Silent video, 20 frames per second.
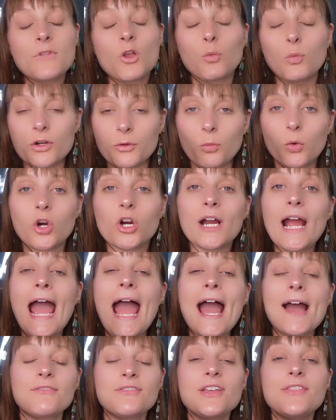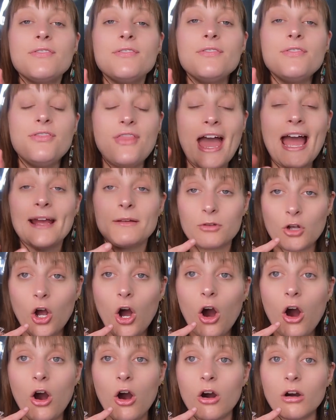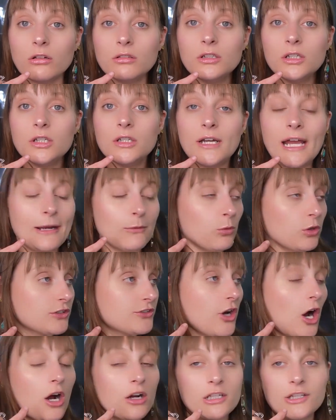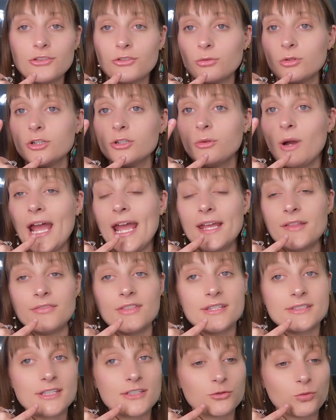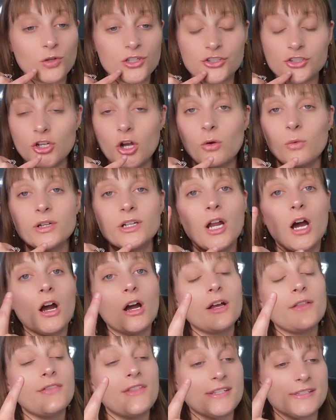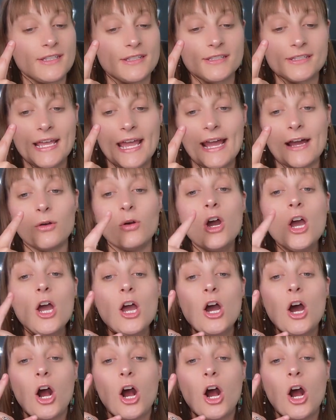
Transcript: when we're having that call and we're talking through, hey, this is what's going on, this is how